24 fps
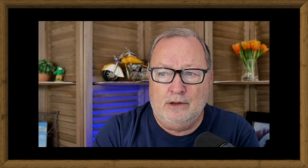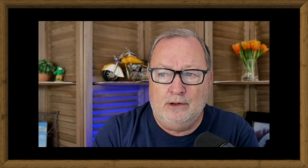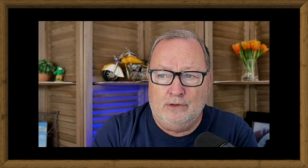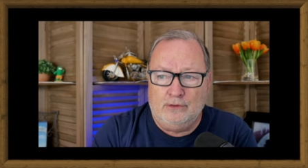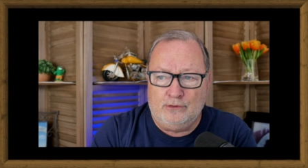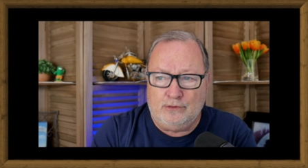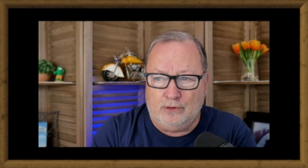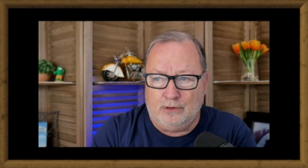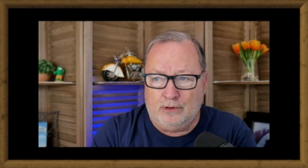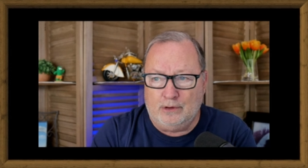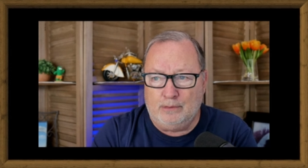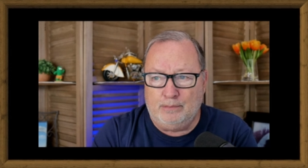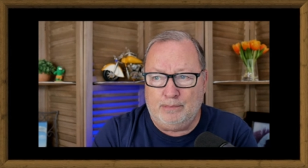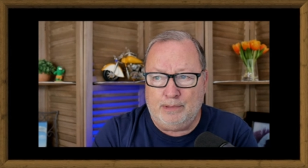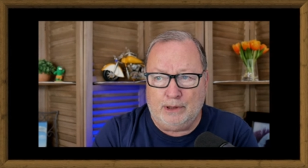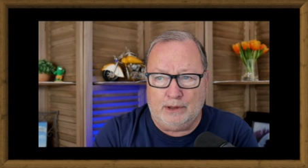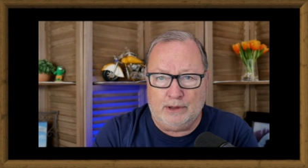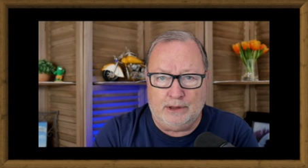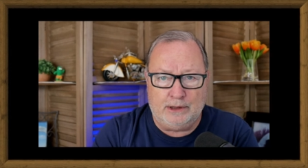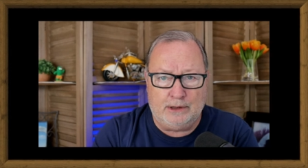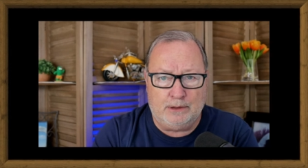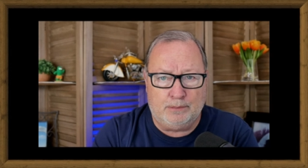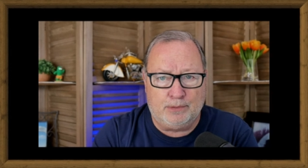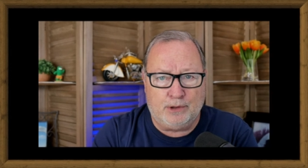So they're
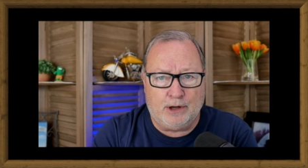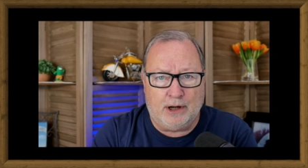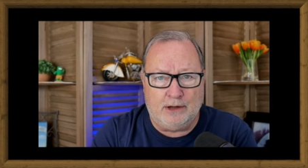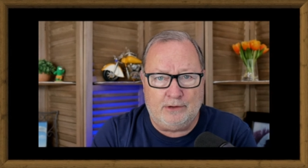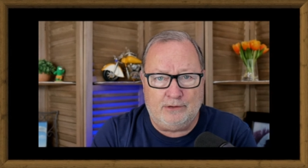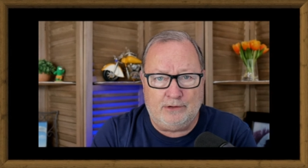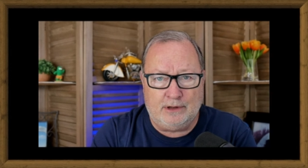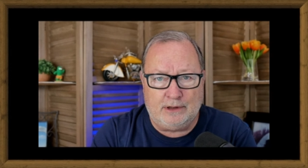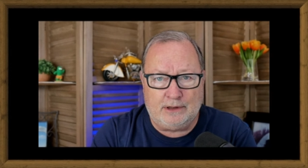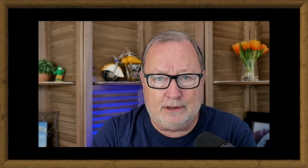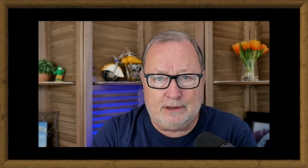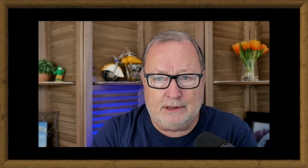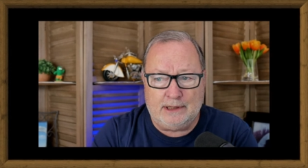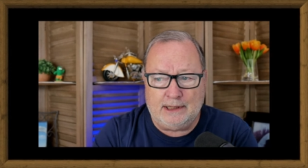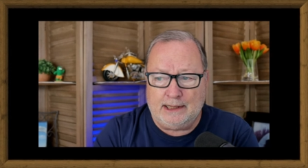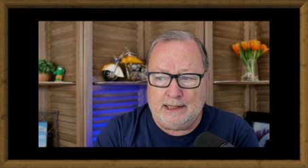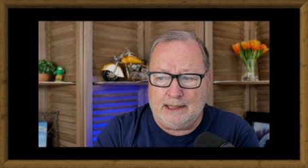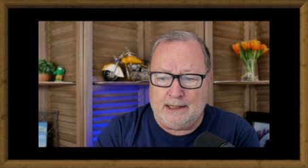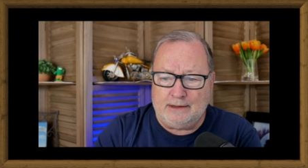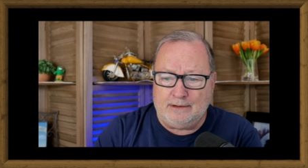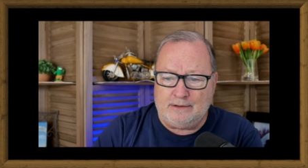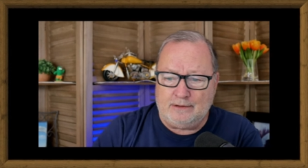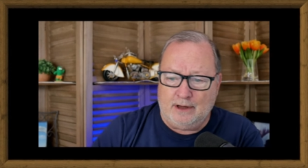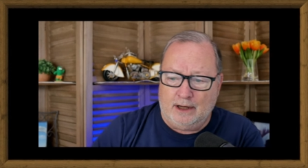building the project to
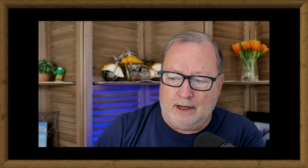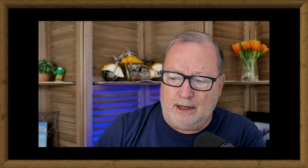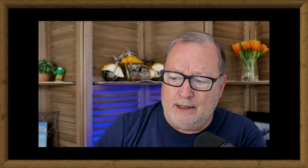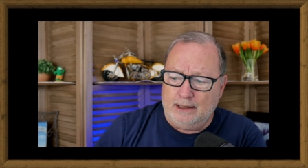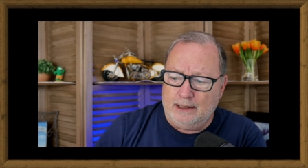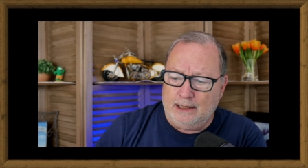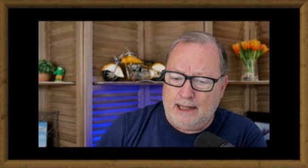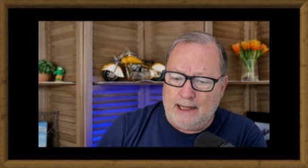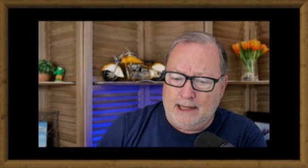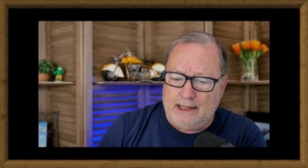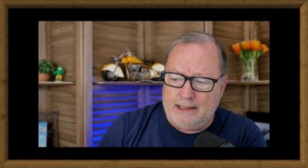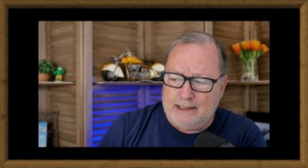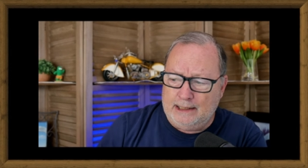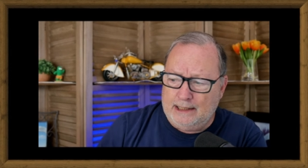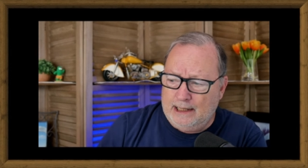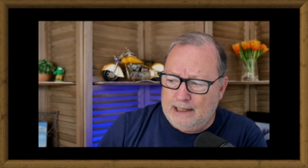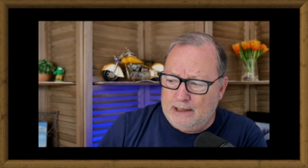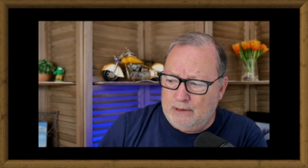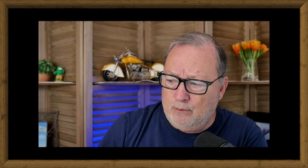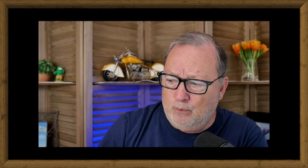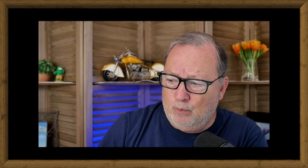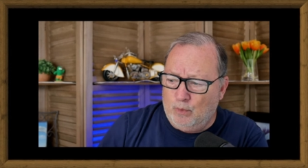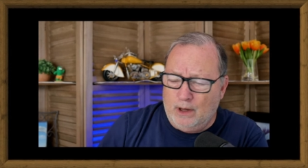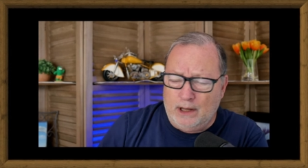get it done. And
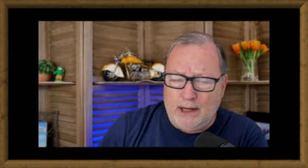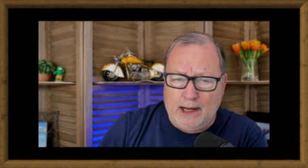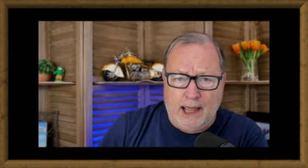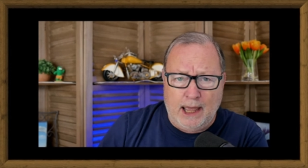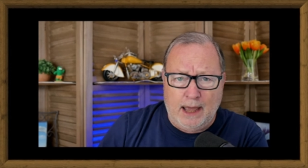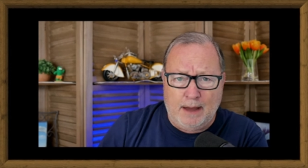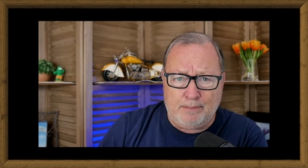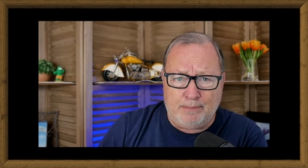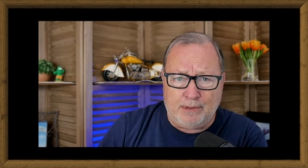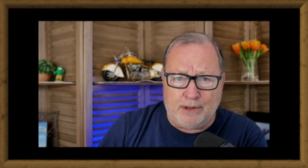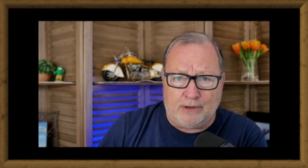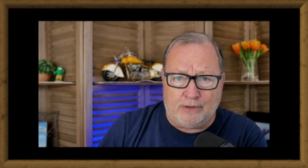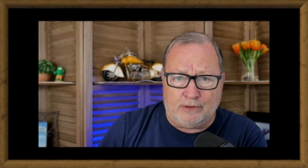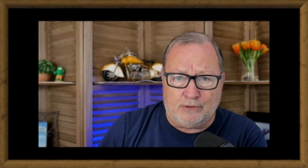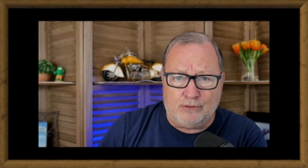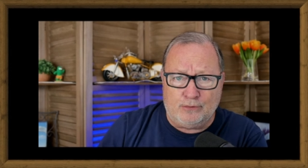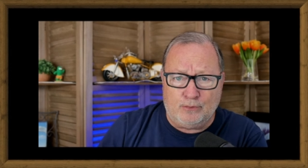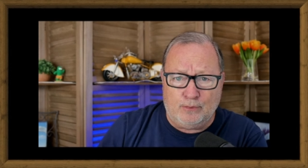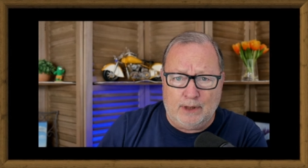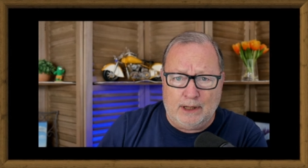then what happens?